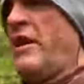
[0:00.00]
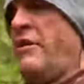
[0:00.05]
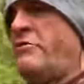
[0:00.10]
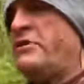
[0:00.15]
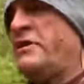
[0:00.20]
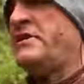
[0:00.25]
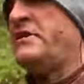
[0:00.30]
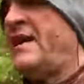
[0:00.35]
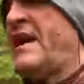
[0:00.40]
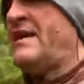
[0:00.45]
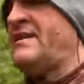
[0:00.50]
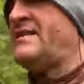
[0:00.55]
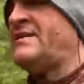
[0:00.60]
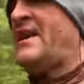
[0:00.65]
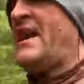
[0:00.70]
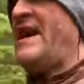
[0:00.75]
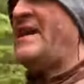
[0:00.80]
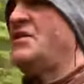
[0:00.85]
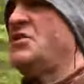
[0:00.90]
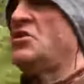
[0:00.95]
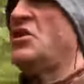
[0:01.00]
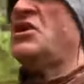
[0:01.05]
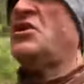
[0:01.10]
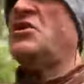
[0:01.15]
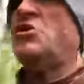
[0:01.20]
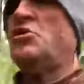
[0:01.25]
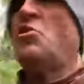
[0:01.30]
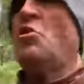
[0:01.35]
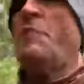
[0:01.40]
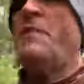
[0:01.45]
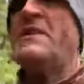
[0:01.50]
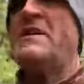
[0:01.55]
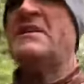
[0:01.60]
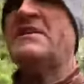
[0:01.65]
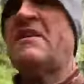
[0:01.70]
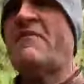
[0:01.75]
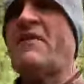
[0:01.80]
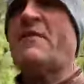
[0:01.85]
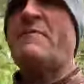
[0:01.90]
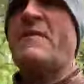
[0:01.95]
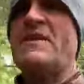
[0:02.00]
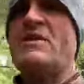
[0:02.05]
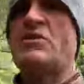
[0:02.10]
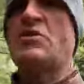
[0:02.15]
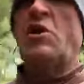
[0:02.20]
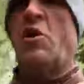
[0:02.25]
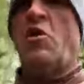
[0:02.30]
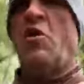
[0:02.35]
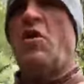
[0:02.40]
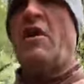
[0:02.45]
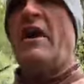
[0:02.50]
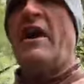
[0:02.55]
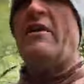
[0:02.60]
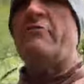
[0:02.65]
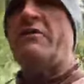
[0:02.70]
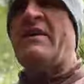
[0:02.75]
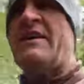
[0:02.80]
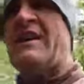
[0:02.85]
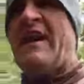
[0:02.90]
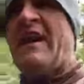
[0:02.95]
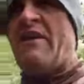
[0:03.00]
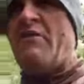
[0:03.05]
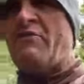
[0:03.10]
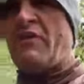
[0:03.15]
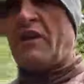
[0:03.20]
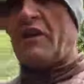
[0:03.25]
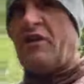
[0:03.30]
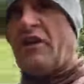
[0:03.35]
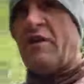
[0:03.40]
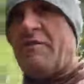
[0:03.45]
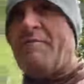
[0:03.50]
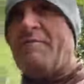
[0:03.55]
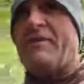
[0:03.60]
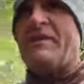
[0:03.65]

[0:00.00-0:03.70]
how to set intentions. Nobody's ever been taught how to get out their current